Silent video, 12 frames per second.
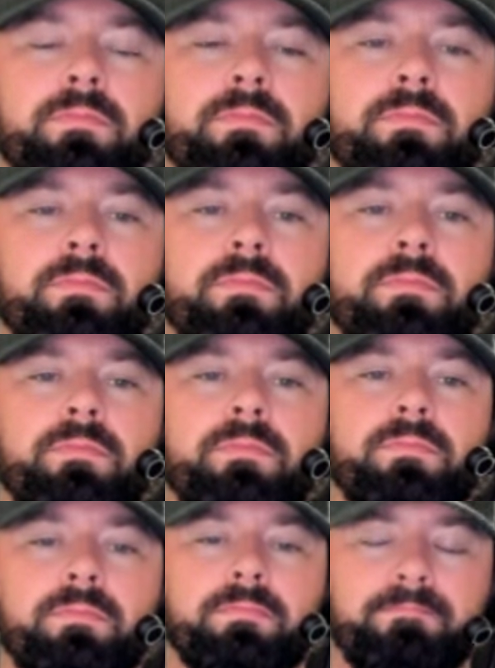
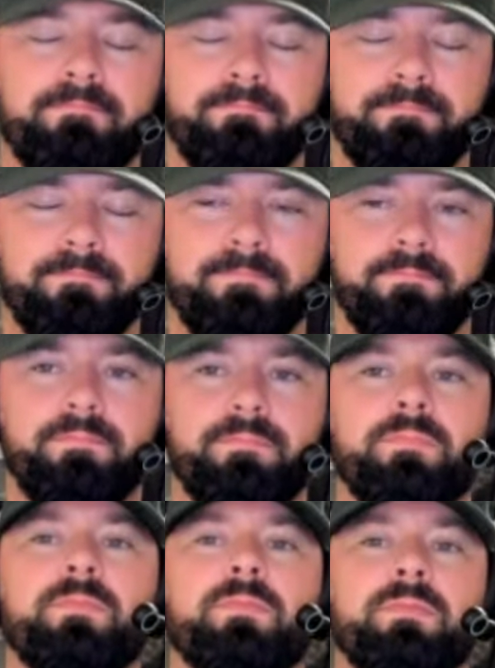
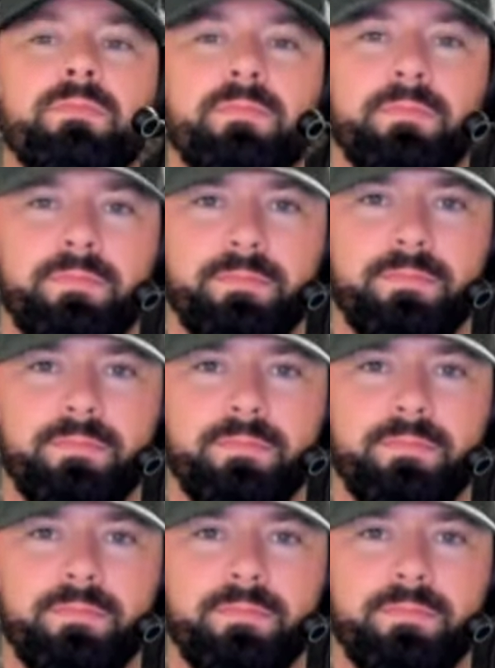(not speaking)